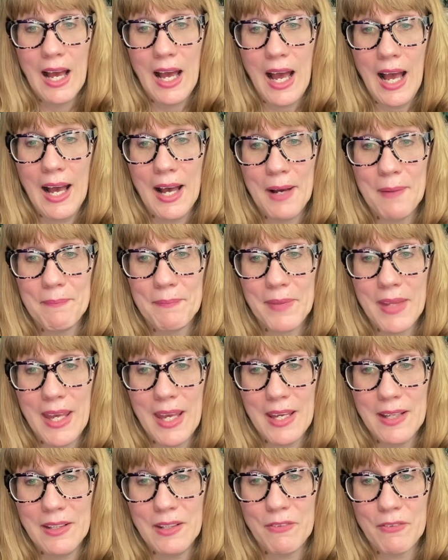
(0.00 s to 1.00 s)

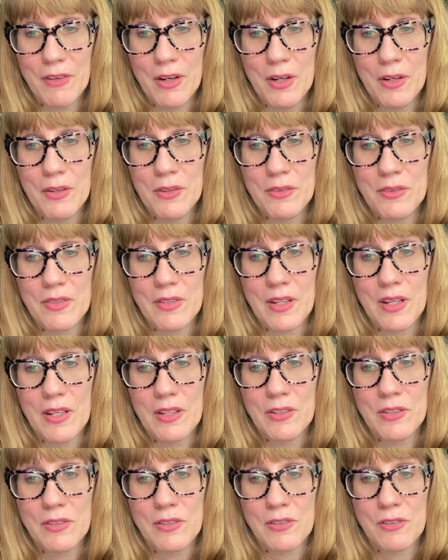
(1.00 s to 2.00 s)
candied rose,
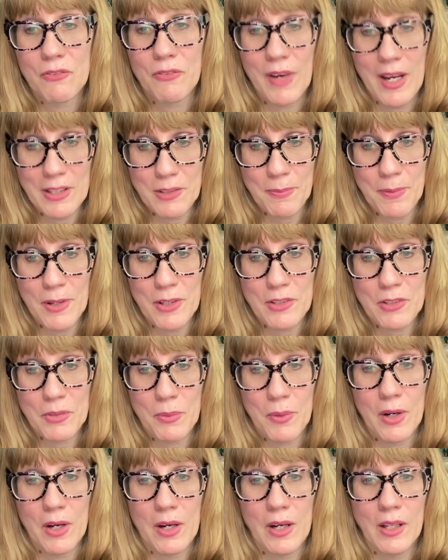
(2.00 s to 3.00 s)
raspberry
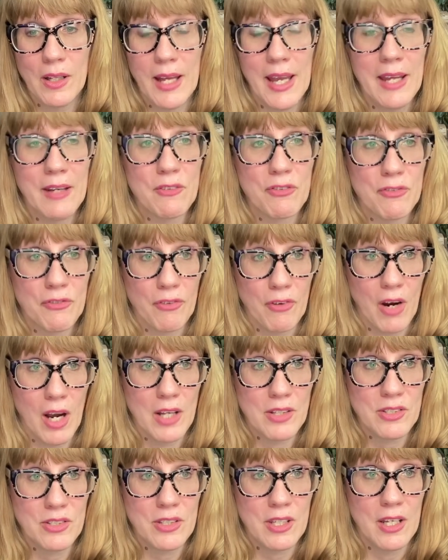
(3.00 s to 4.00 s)
swirl, and
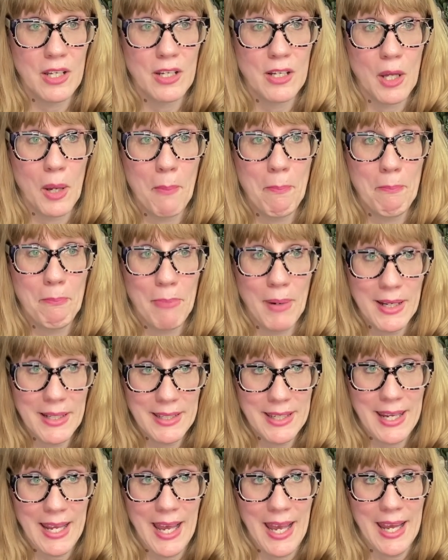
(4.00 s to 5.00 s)
frosted
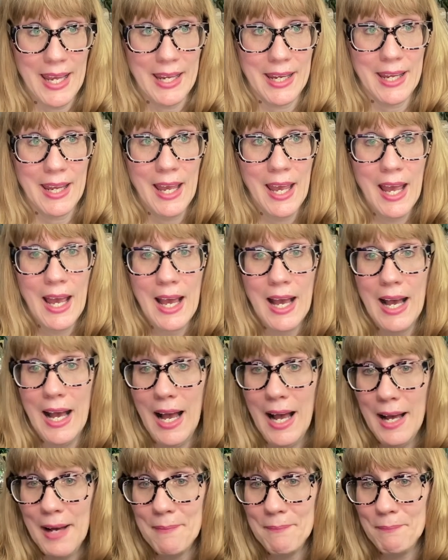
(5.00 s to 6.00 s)
bundt cake.
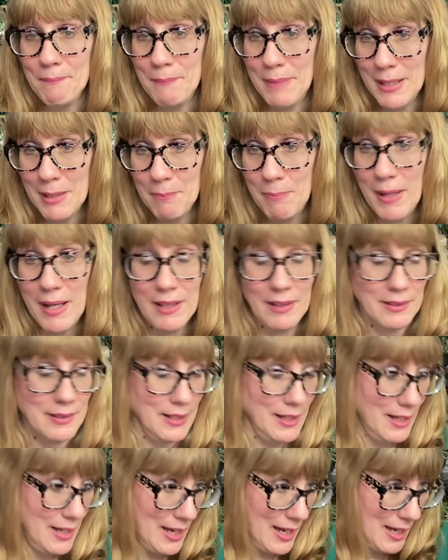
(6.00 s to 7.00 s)
Pink petal
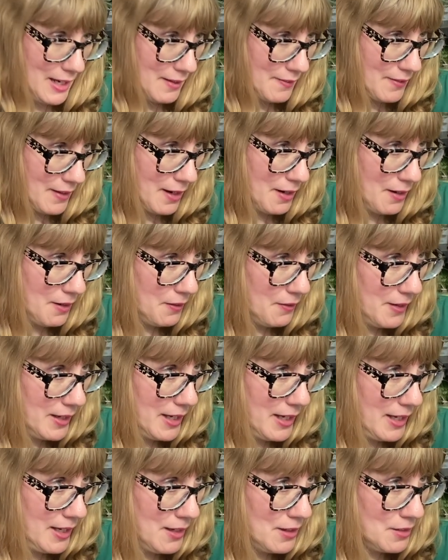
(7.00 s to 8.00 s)
tea cake, though,
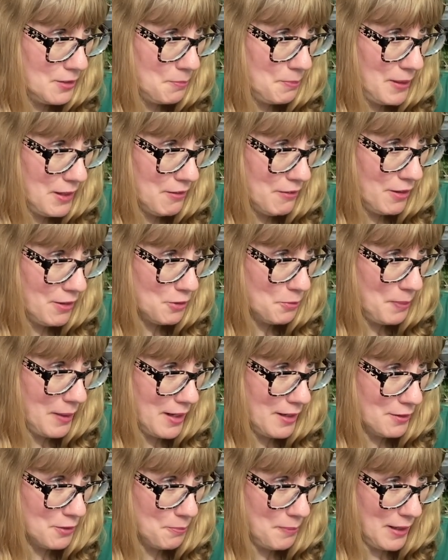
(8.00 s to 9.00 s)
is pink rose
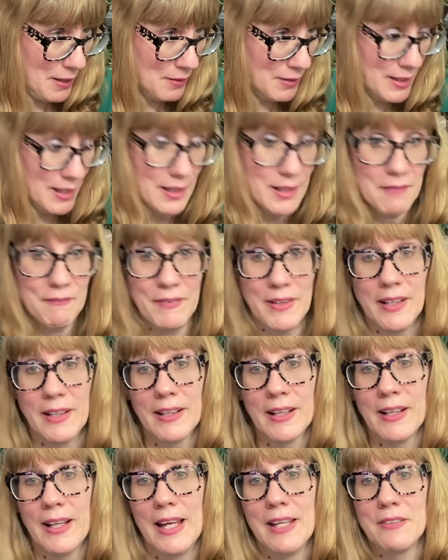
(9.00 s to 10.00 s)
petals, pound cake, and vanilla
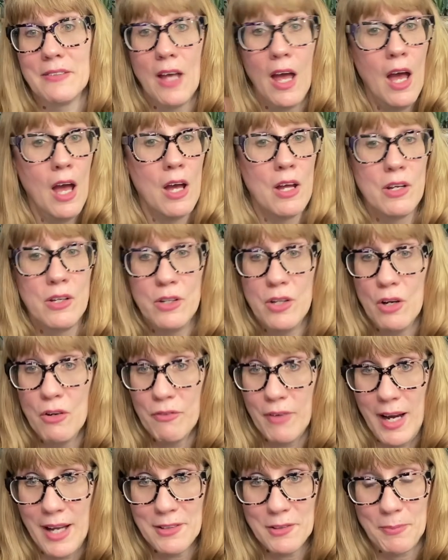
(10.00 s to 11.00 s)
glaze. No
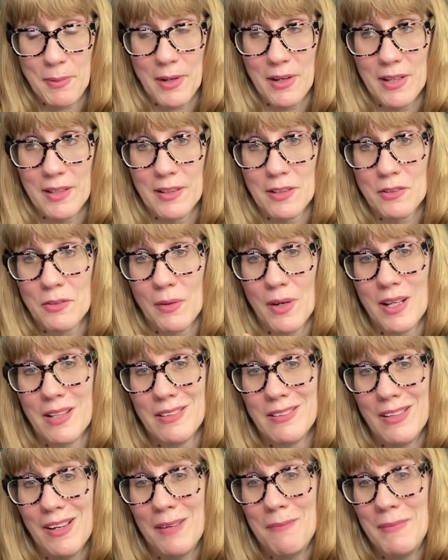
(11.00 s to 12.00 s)
raspberry in this one.
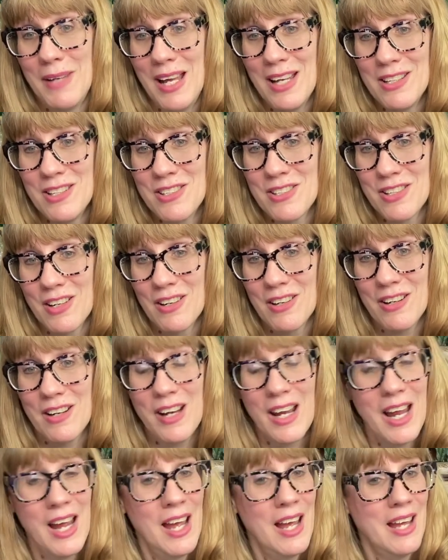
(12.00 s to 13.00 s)
So I'm not
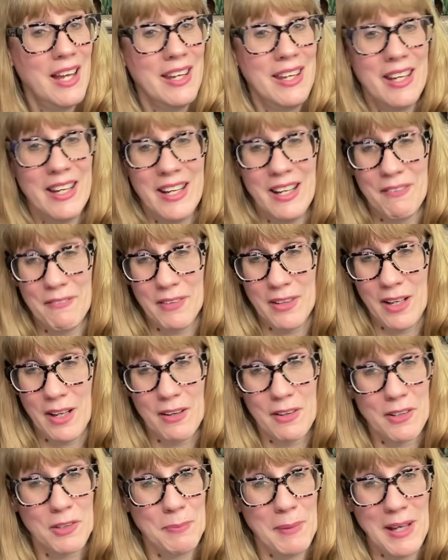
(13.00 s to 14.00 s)
sure. You never know,
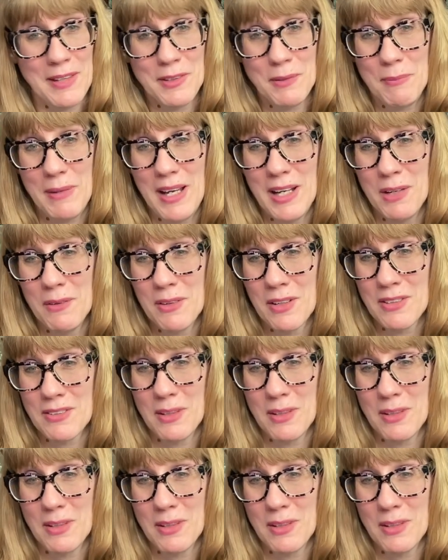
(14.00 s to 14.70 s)
because Bath & Body Works